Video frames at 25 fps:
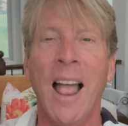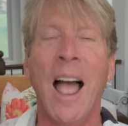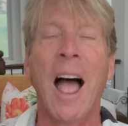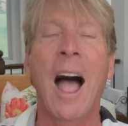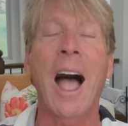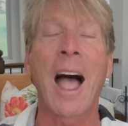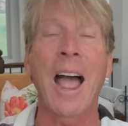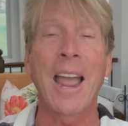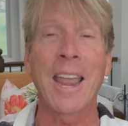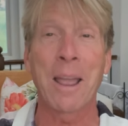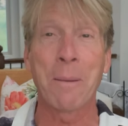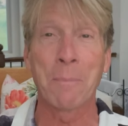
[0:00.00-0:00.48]

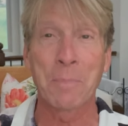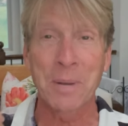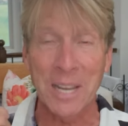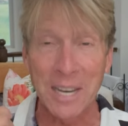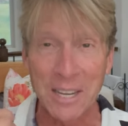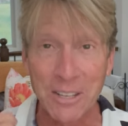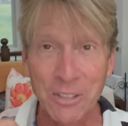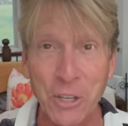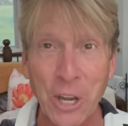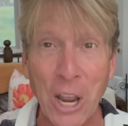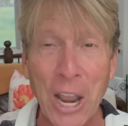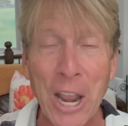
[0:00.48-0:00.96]
I am
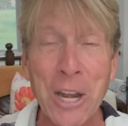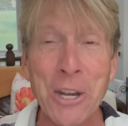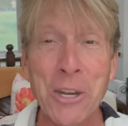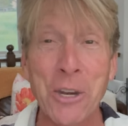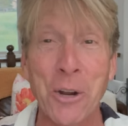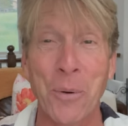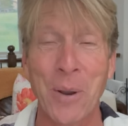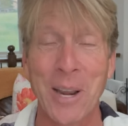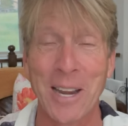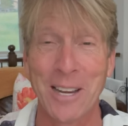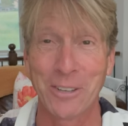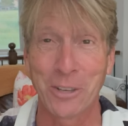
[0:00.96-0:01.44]

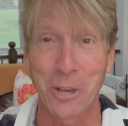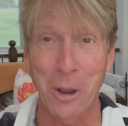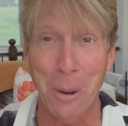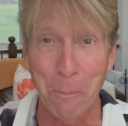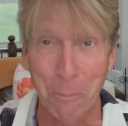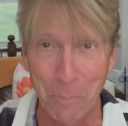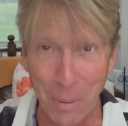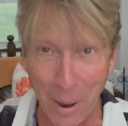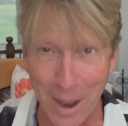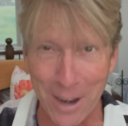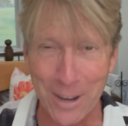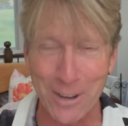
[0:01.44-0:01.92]
continuing to
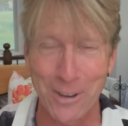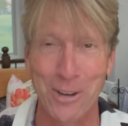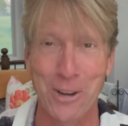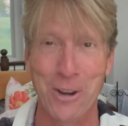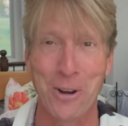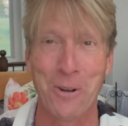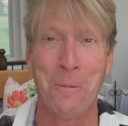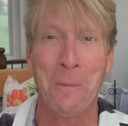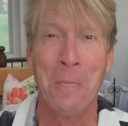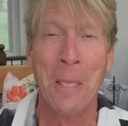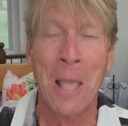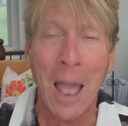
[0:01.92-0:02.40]
bug
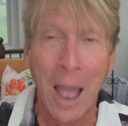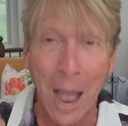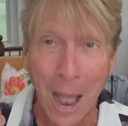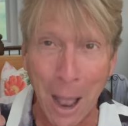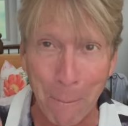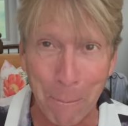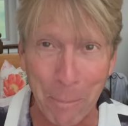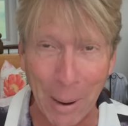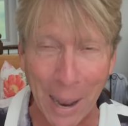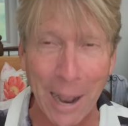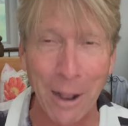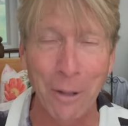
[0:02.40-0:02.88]
you
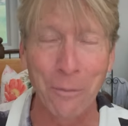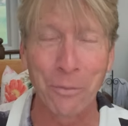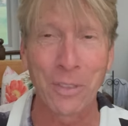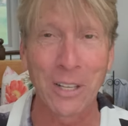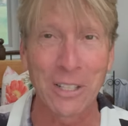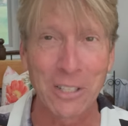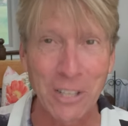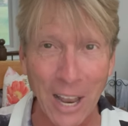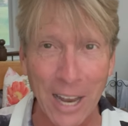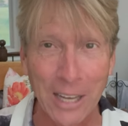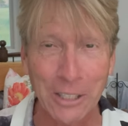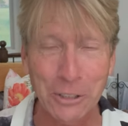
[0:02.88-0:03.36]
about the
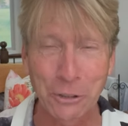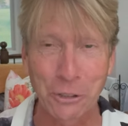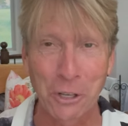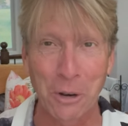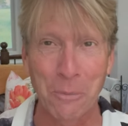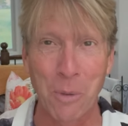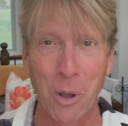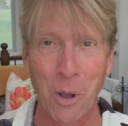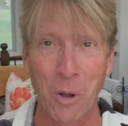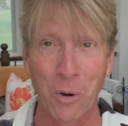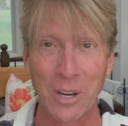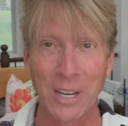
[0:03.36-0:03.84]

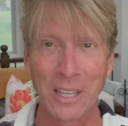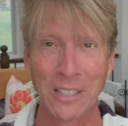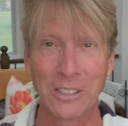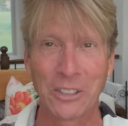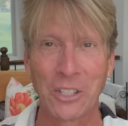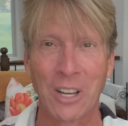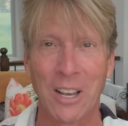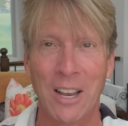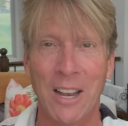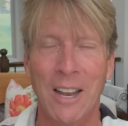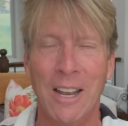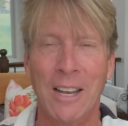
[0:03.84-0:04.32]
testimonies